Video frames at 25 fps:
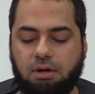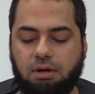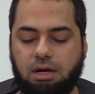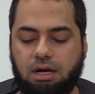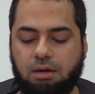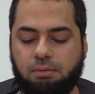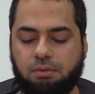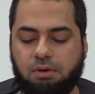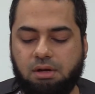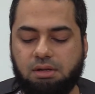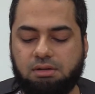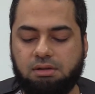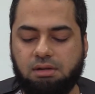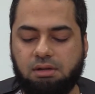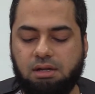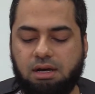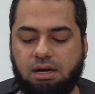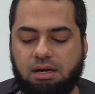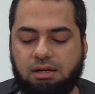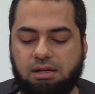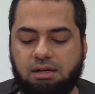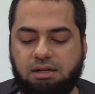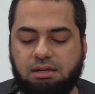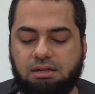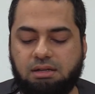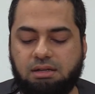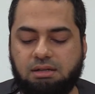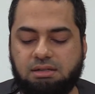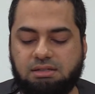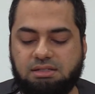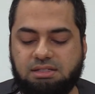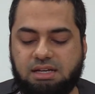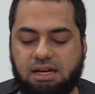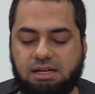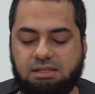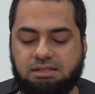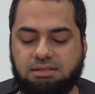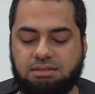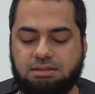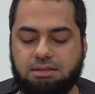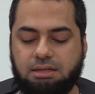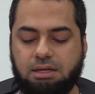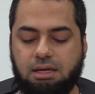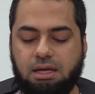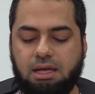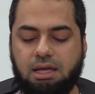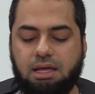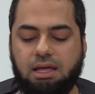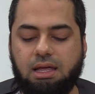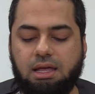Qayyim rahmatullah alayh says,
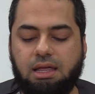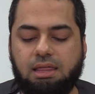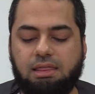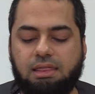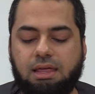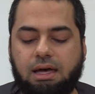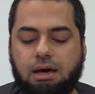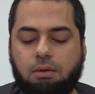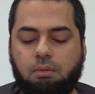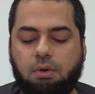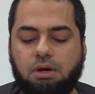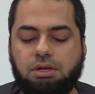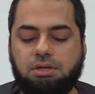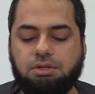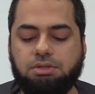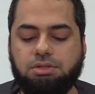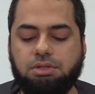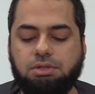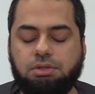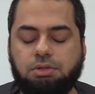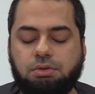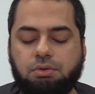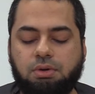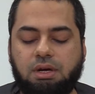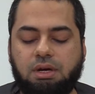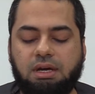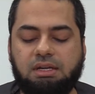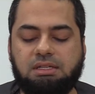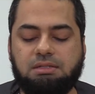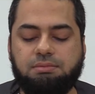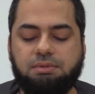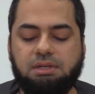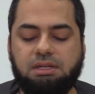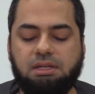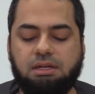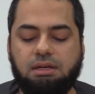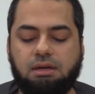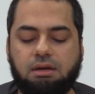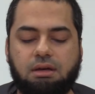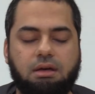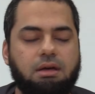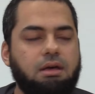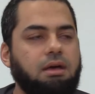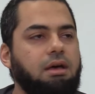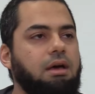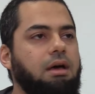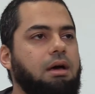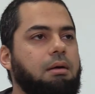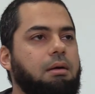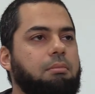that what you should do is be
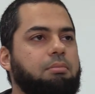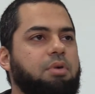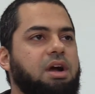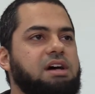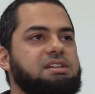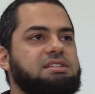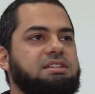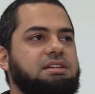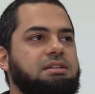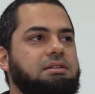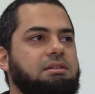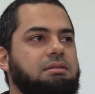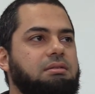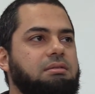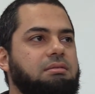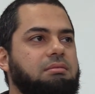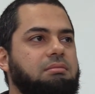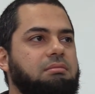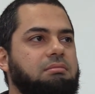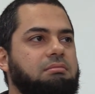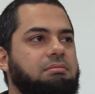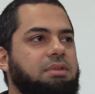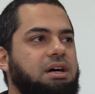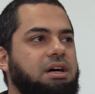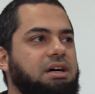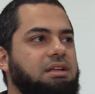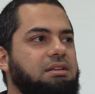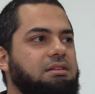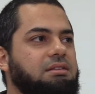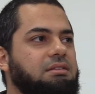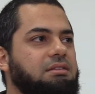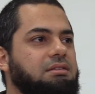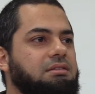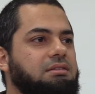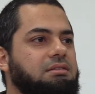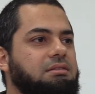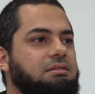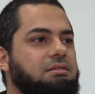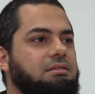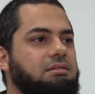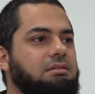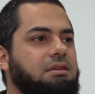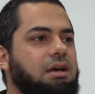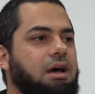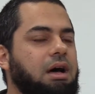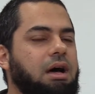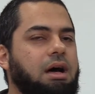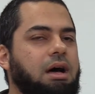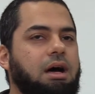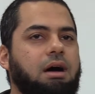present, but
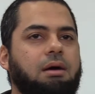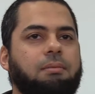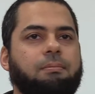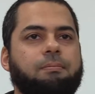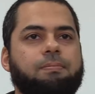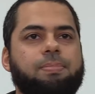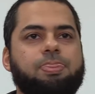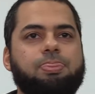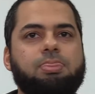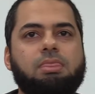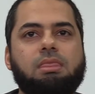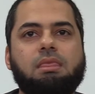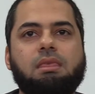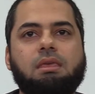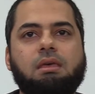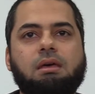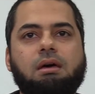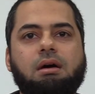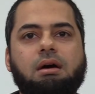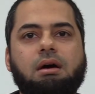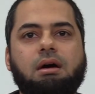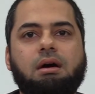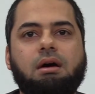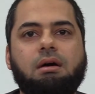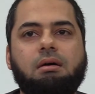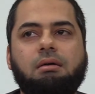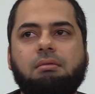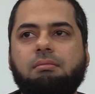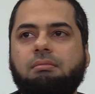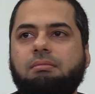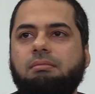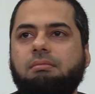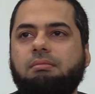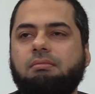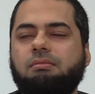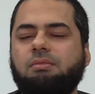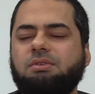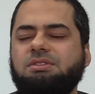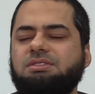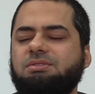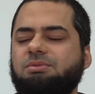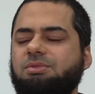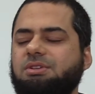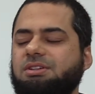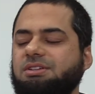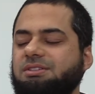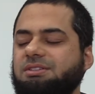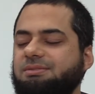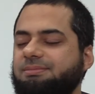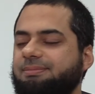what's the
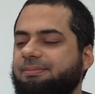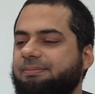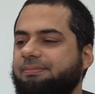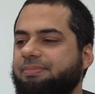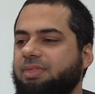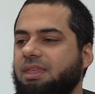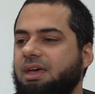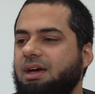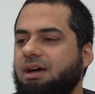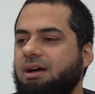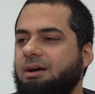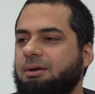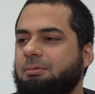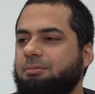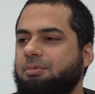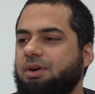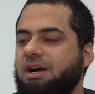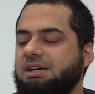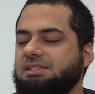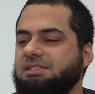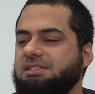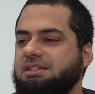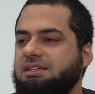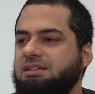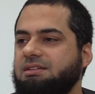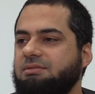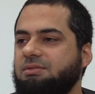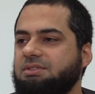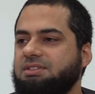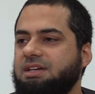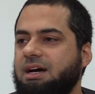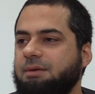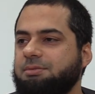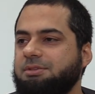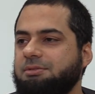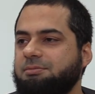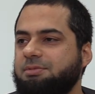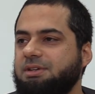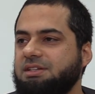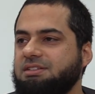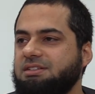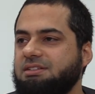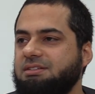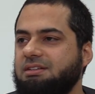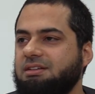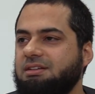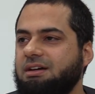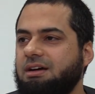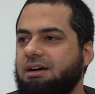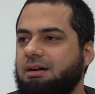word? Present. What's the opposite of
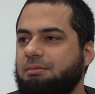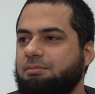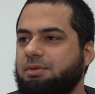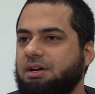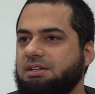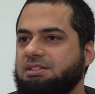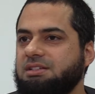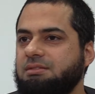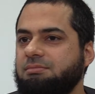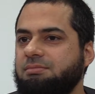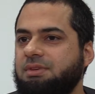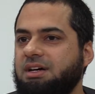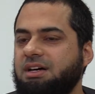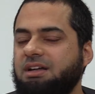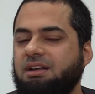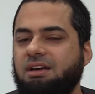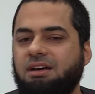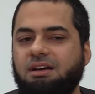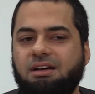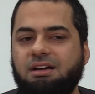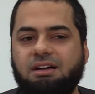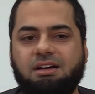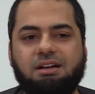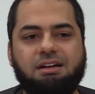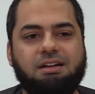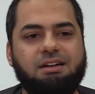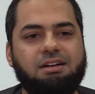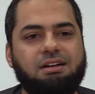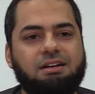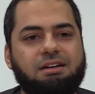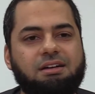present? Present, but